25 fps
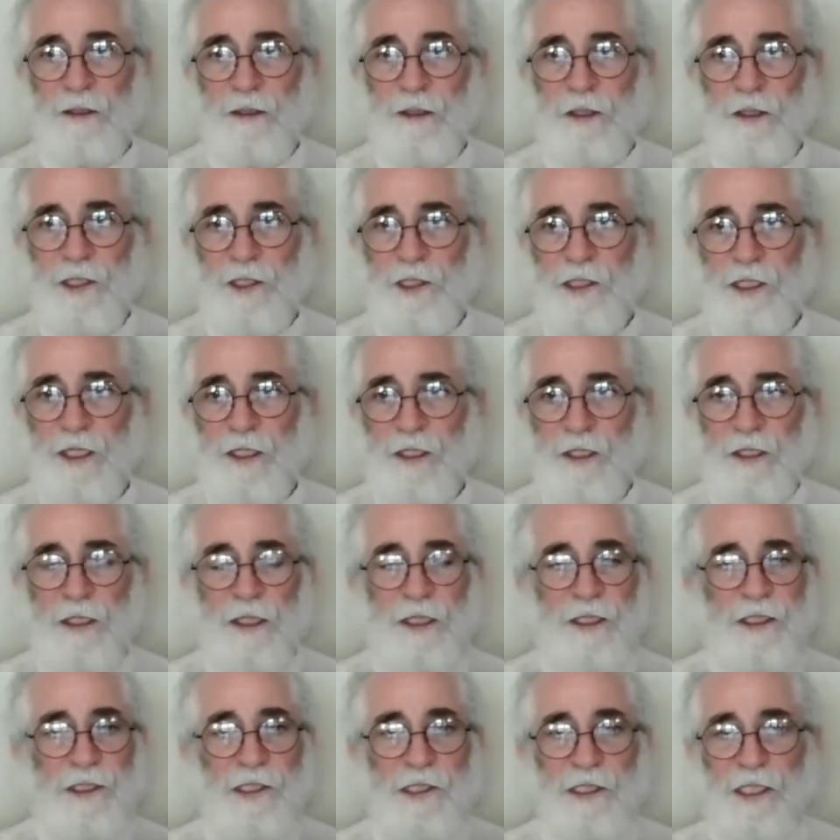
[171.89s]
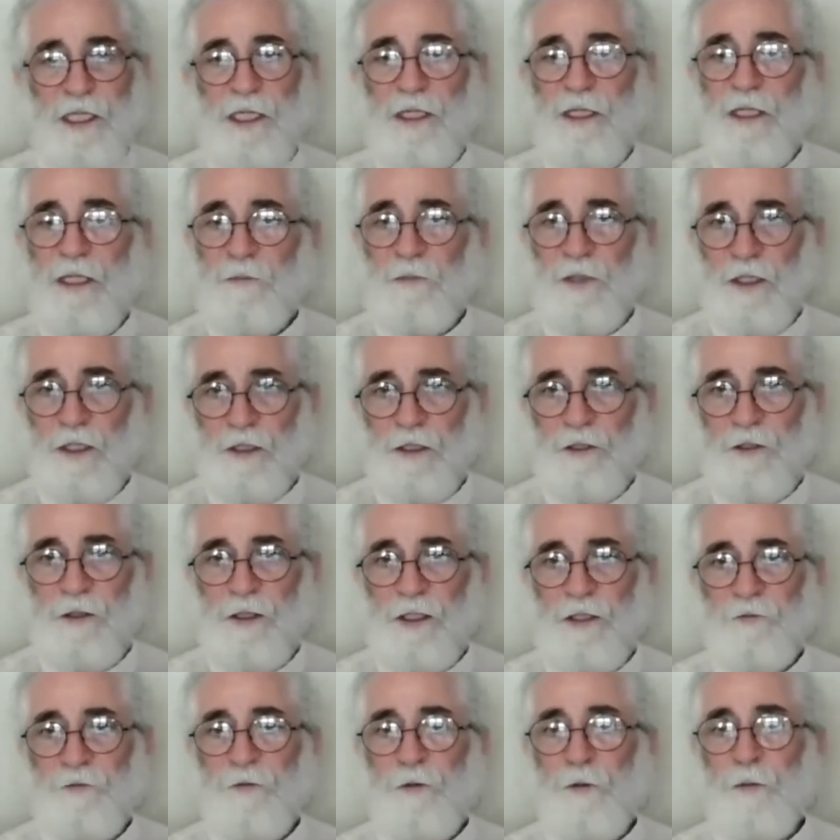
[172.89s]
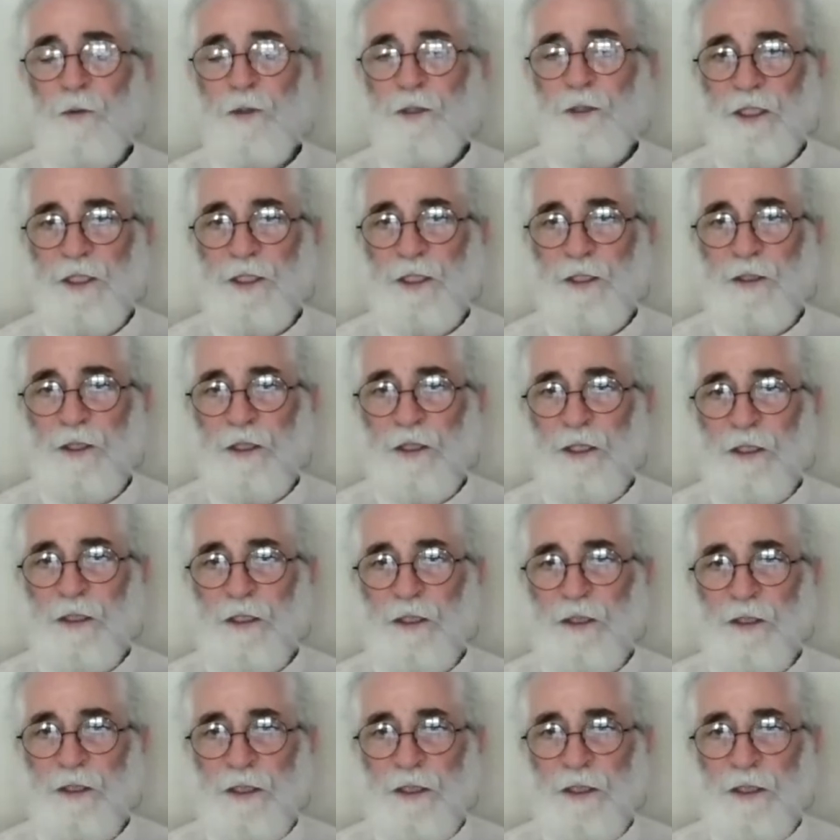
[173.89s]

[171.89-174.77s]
He said, see them clearly for what they are.